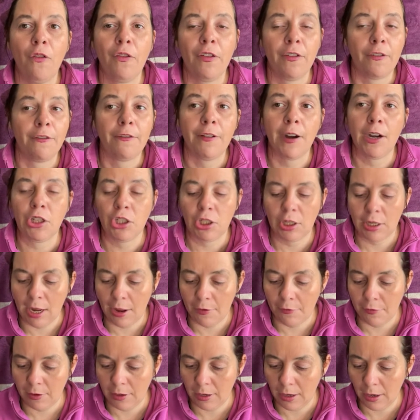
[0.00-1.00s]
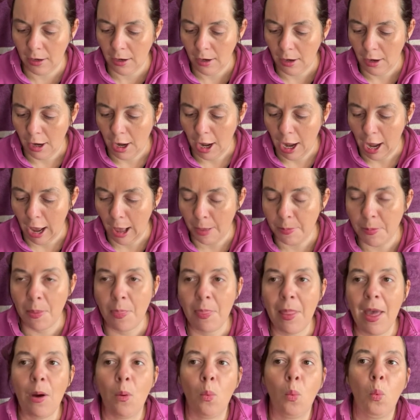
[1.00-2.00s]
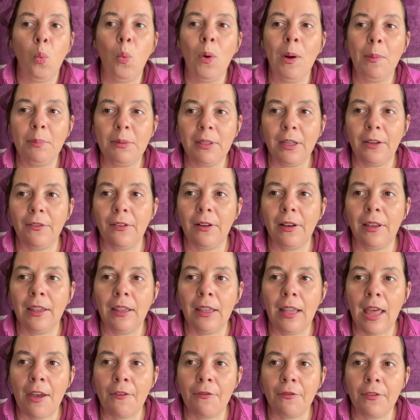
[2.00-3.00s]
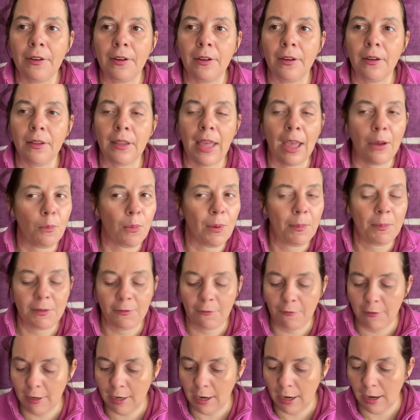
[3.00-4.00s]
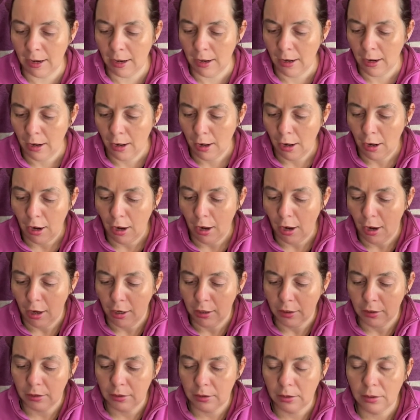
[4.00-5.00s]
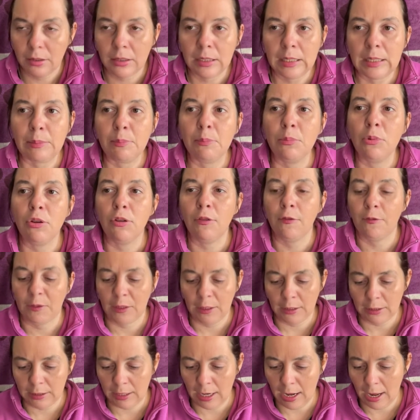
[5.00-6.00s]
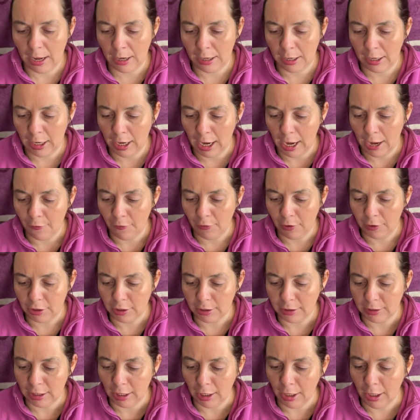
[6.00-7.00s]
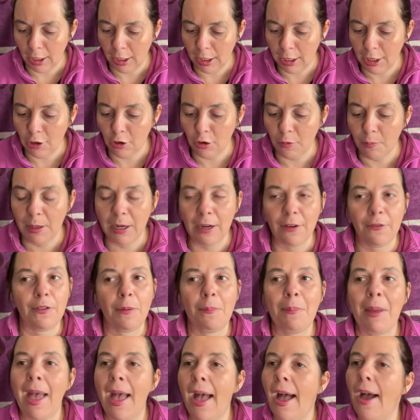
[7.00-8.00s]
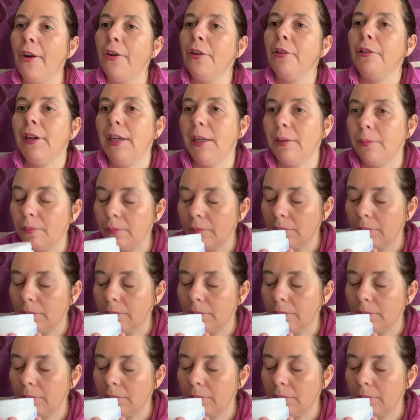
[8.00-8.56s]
fresh lavender, and then that whipped vanilla smoothed it down and gave it just a little bit of a powdery,